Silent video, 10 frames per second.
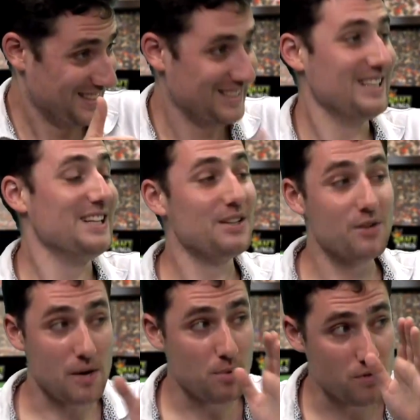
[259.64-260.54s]
Yep. A
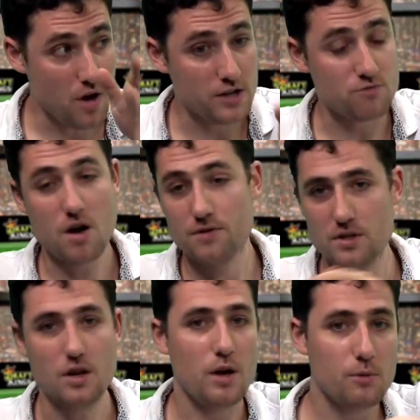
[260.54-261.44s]
couple of nice runs, he
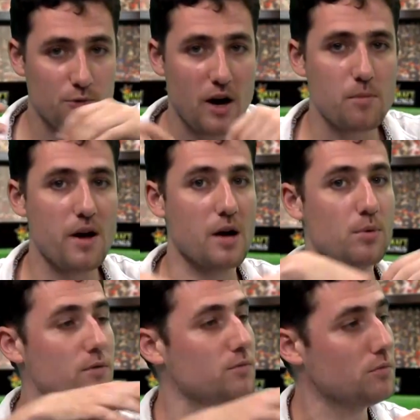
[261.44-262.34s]
was found by a
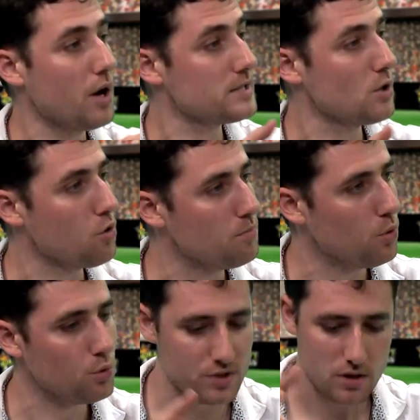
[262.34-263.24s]
couple of nice long
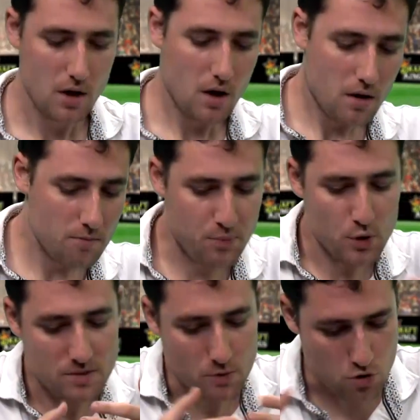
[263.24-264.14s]
balls, put
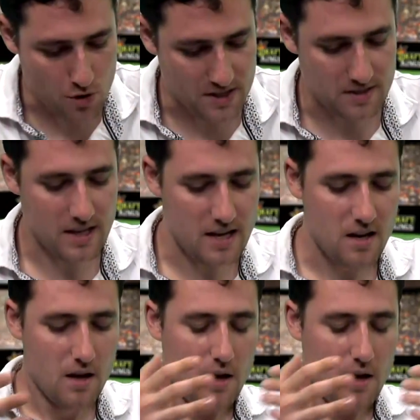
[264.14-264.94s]
some crosses in.